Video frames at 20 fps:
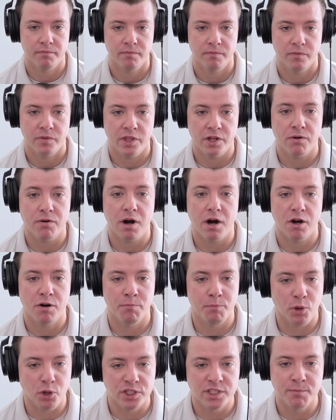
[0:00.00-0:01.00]
There are
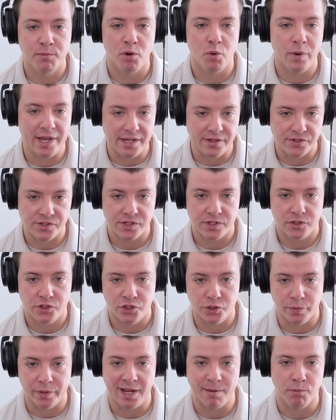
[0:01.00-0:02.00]
multiple ways
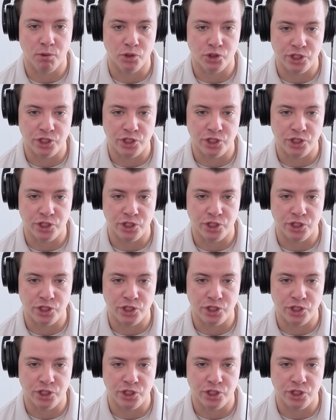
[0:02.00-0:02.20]
to enable